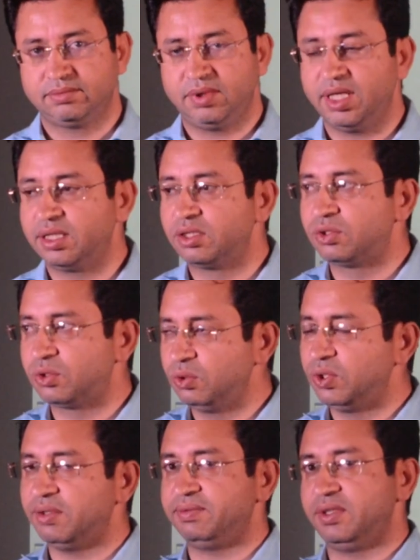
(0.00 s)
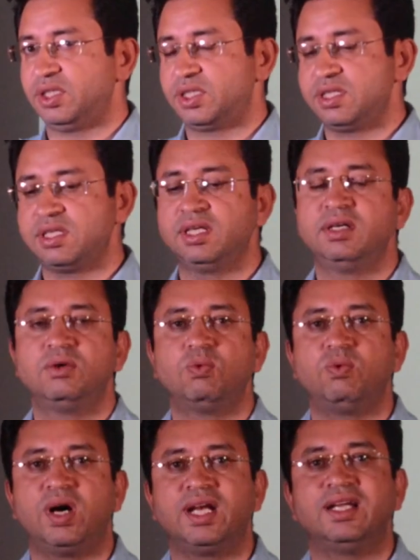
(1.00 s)
There are the two definitions.
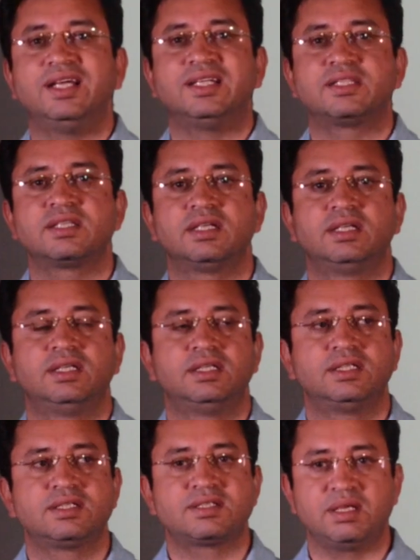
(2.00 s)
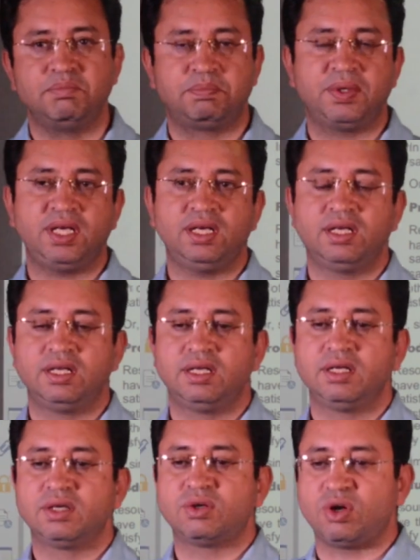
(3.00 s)
One is
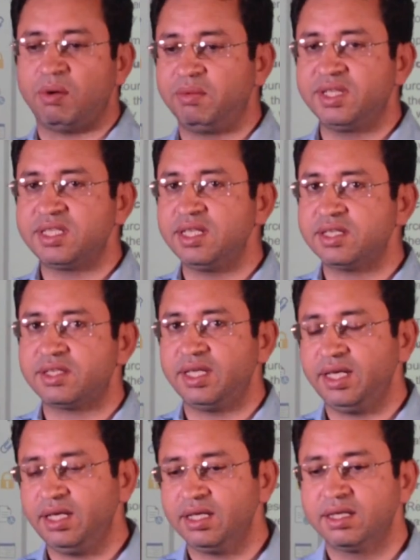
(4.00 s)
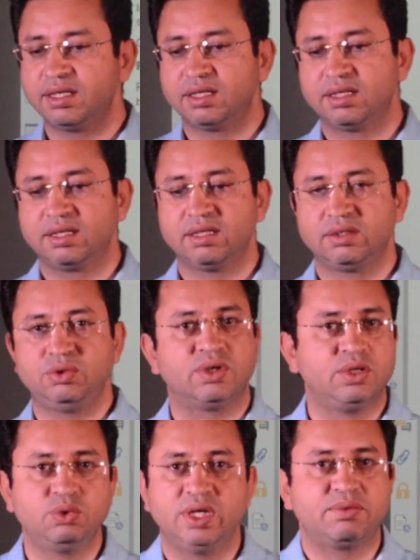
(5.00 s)
simple, common sense thing. You
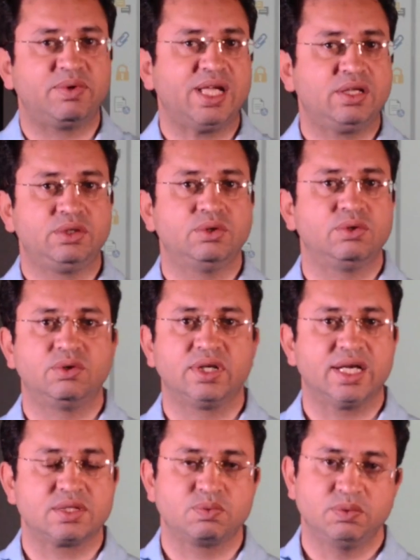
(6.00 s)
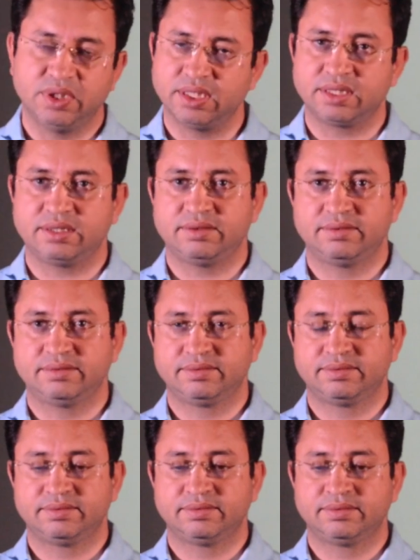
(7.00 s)
can do it by your own guesswork.
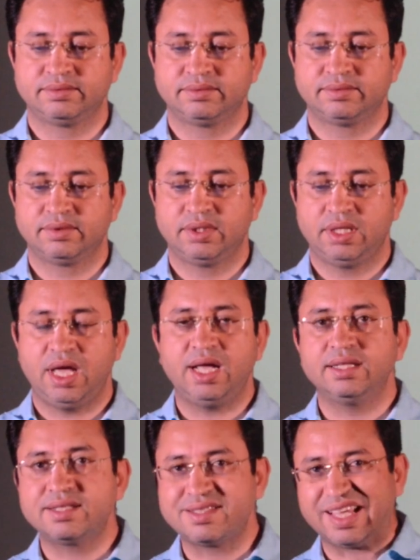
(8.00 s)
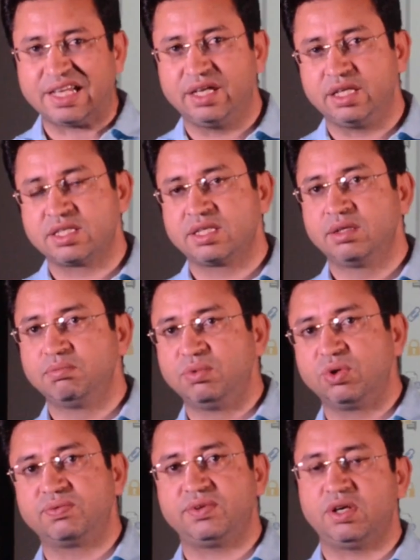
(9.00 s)
And the second is
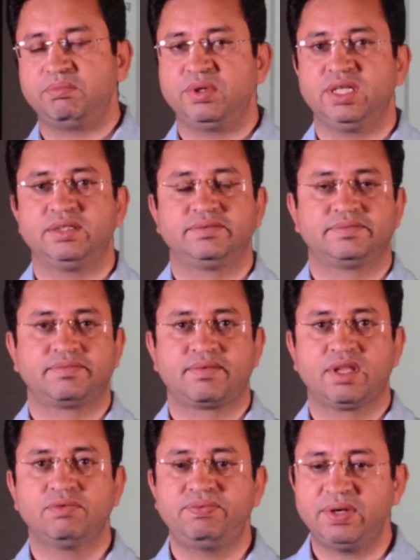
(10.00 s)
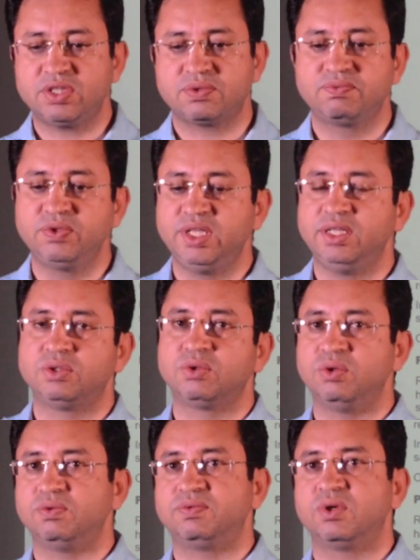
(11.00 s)
more formal. First, we need to
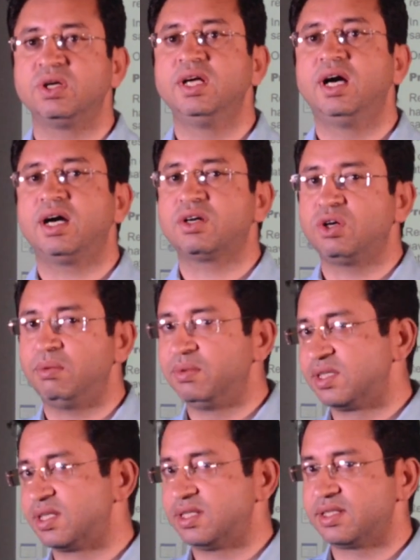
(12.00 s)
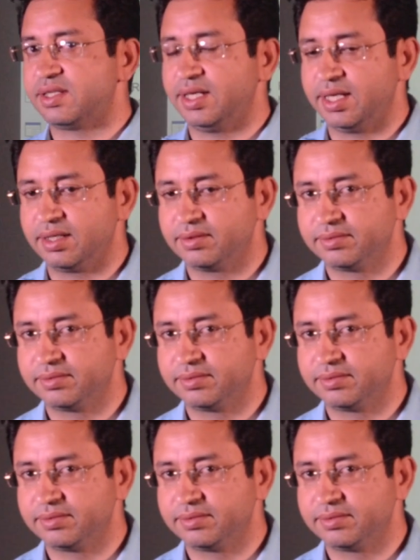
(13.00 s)
go for a common sense thing.